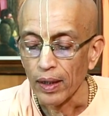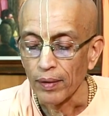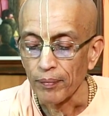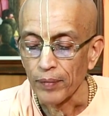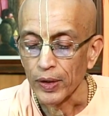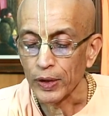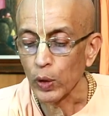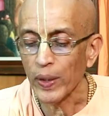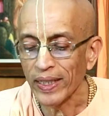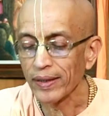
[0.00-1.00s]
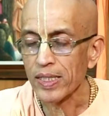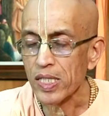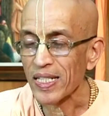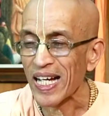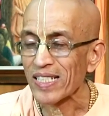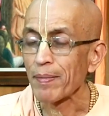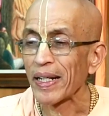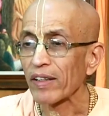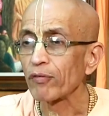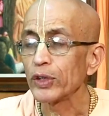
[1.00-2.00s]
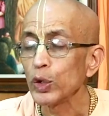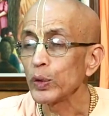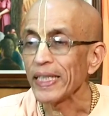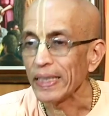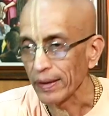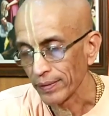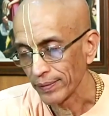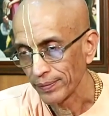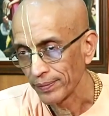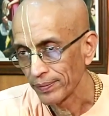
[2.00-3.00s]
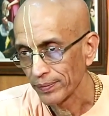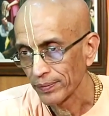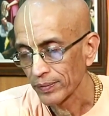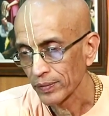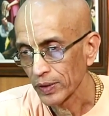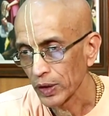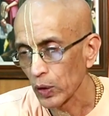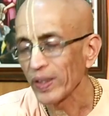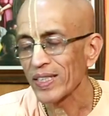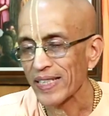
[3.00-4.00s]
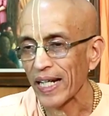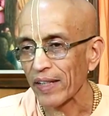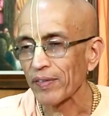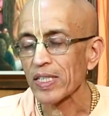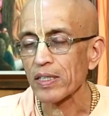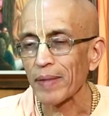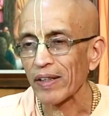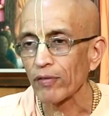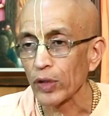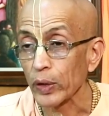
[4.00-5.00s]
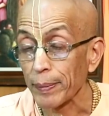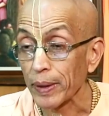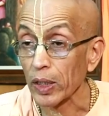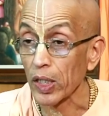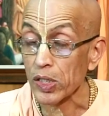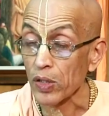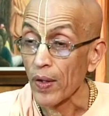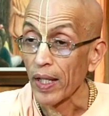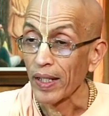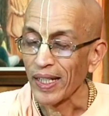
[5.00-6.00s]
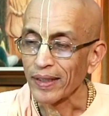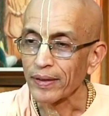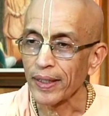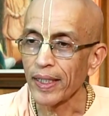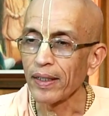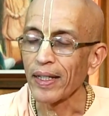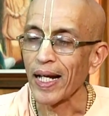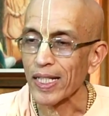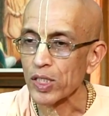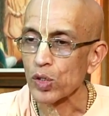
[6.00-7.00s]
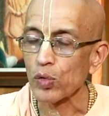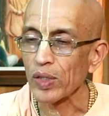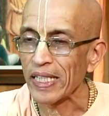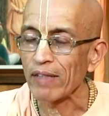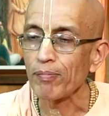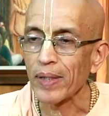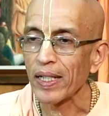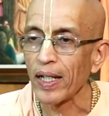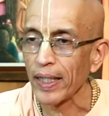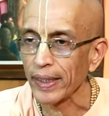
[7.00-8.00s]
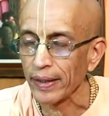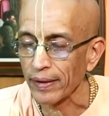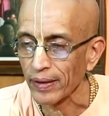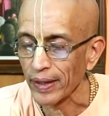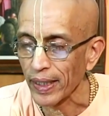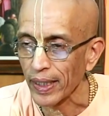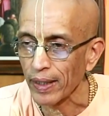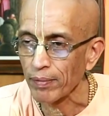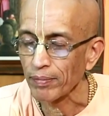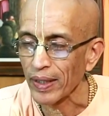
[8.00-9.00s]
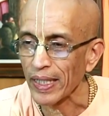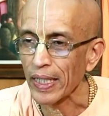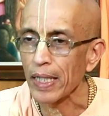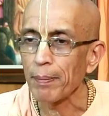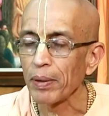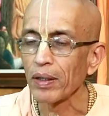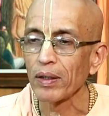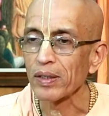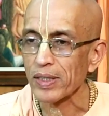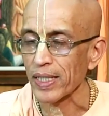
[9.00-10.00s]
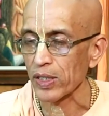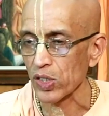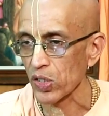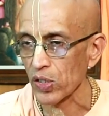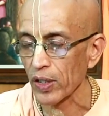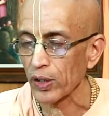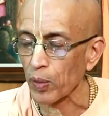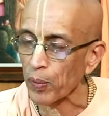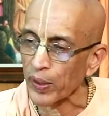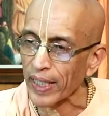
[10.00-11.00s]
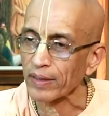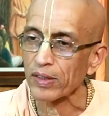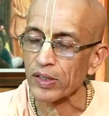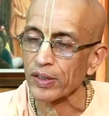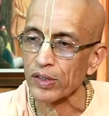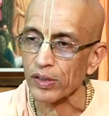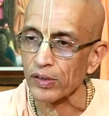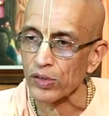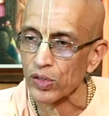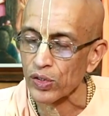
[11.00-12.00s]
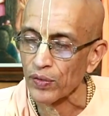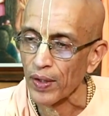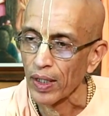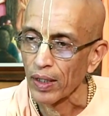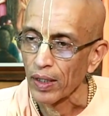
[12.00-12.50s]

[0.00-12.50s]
uh, doing this as a matter of duty, doing the sacrifice as a matter of duty, because a king has to leave behind an able successor to protect the citizens.